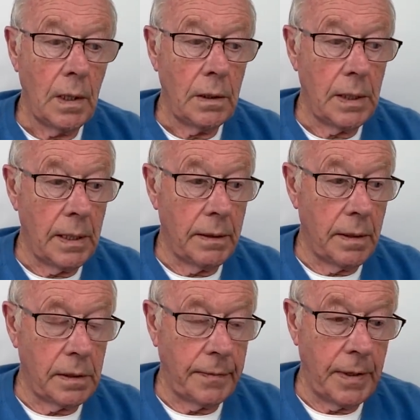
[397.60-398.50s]
Now,
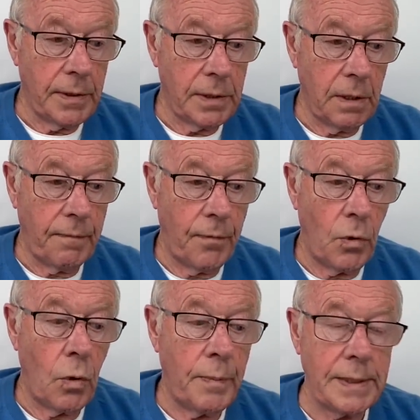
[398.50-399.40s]
as far as the
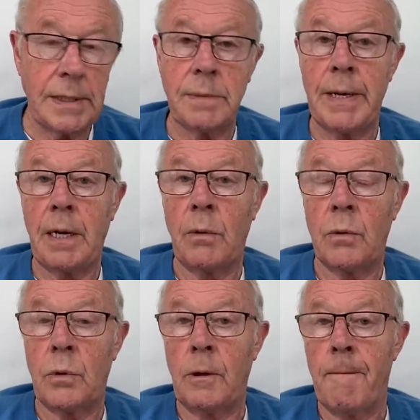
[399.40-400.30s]
four businessmen who
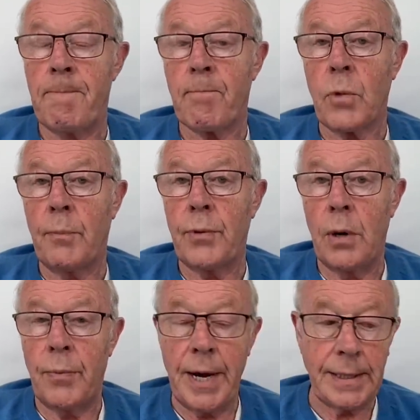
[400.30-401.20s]
are all
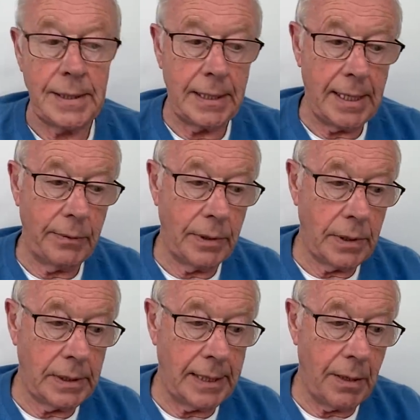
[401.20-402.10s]
pro-Brexit, I wanted
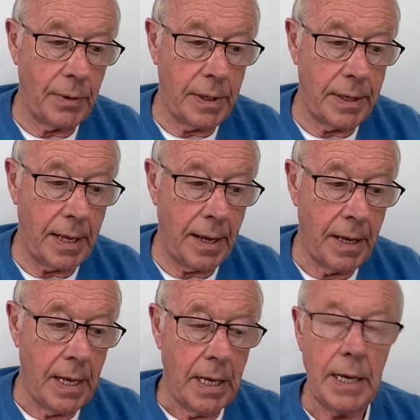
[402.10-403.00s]
to start with
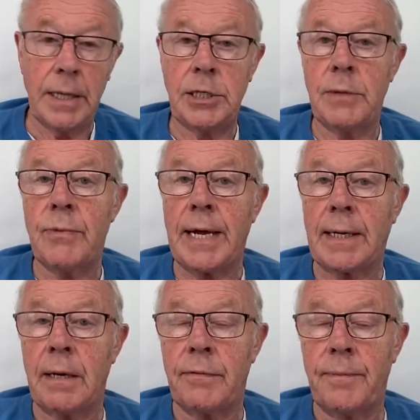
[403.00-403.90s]
Jim
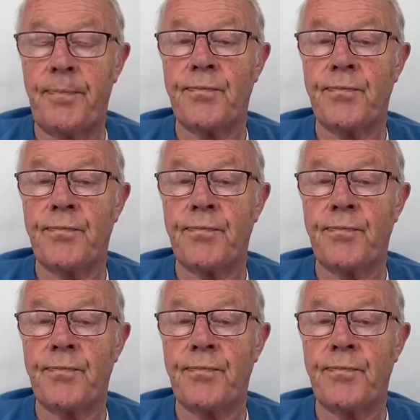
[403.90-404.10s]
Ratcliffe.